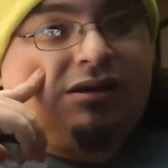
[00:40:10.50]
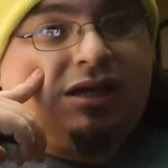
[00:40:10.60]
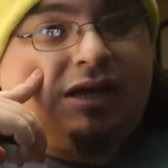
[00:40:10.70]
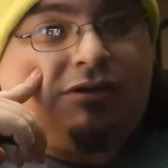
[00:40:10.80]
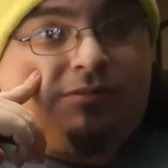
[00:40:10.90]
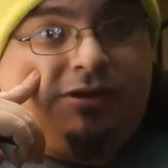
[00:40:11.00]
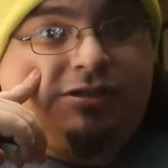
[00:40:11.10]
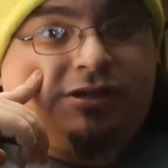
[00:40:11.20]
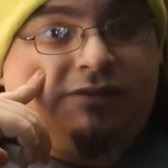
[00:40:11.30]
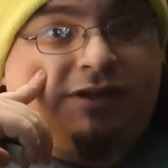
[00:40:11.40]
hope you
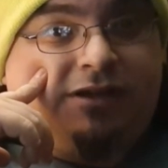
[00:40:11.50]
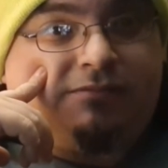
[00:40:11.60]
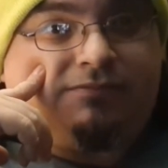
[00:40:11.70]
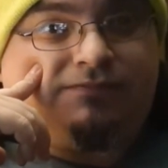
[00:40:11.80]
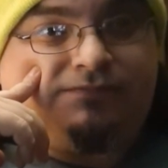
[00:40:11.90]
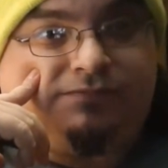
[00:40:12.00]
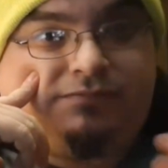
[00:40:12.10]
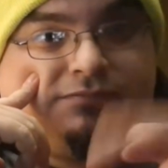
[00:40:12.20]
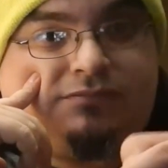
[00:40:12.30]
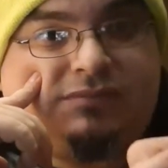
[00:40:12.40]
enjoyed the video.
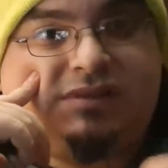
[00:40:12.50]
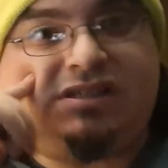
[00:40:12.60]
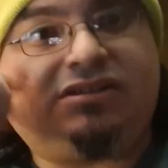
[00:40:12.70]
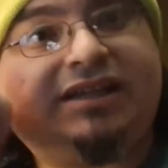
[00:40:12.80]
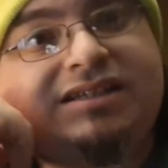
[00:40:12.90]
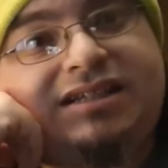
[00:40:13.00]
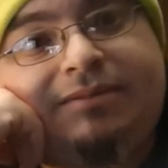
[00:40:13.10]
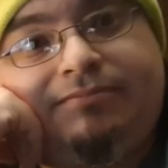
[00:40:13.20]
Till next time.